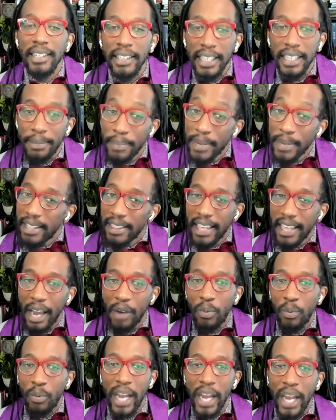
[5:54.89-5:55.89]
Lead me in
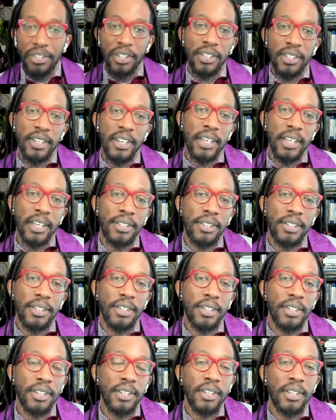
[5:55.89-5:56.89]
thy
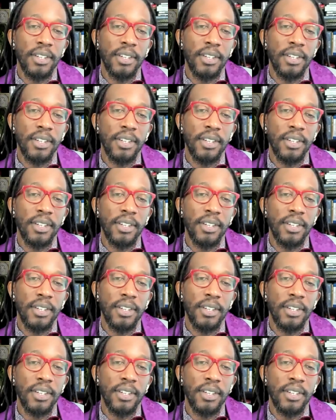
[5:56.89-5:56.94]
righteousness.